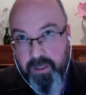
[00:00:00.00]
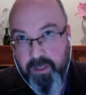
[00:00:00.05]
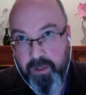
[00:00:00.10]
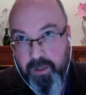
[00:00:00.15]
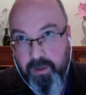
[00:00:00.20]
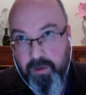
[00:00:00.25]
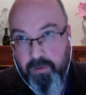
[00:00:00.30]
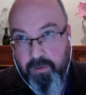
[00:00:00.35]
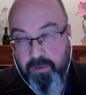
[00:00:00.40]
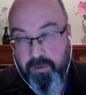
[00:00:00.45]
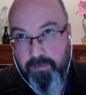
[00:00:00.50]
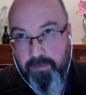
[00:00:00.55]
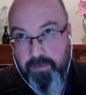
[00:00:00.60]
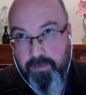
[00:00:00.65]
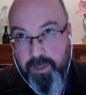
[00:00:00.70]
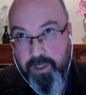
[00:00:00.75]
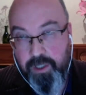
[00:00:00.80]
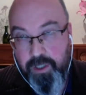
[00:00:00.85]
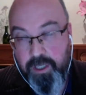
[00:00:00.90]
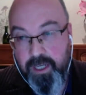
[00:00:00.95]
who
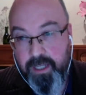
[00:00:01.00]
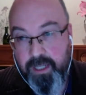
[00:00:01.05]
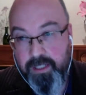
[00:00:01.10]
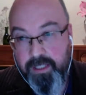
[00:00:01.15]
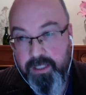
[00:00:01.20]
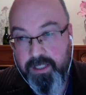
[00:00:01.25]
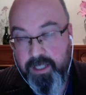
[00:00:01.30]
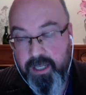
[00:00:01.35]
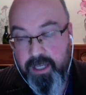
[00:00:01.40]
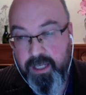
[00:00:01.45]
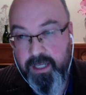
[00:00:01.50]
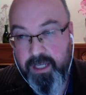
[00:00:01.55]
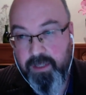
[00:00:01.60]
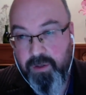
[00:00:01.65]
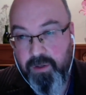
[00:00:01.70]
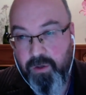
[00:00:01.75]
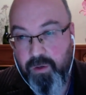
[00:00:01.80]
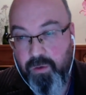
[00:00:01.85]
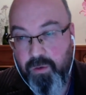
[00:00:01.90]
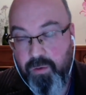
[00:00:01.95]
eventually had the say in
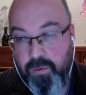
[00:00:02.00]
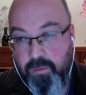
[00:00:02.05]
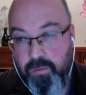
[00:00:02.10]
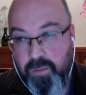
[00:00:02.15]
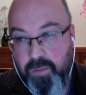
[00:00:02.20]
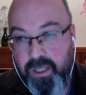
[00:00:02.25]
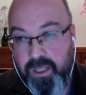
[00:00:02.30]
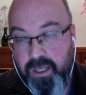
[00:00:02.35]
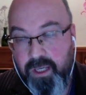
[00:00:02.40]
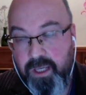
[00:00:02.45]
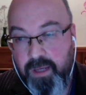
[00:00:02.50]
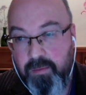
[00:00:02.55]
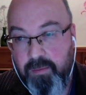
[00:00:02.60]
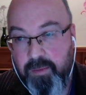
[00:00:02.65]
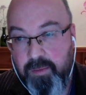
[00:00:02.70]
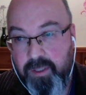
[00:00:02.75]
who became